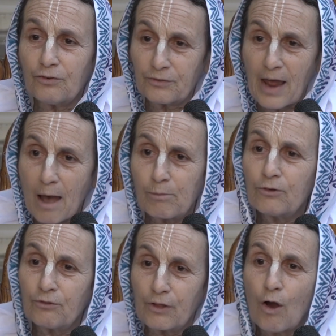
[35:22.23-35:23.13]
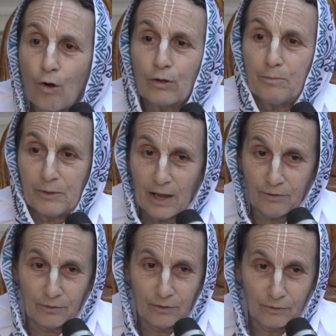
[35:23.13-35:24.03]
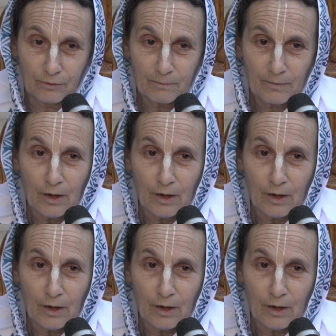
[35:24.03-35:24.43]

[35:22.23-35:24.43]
establish the holy places.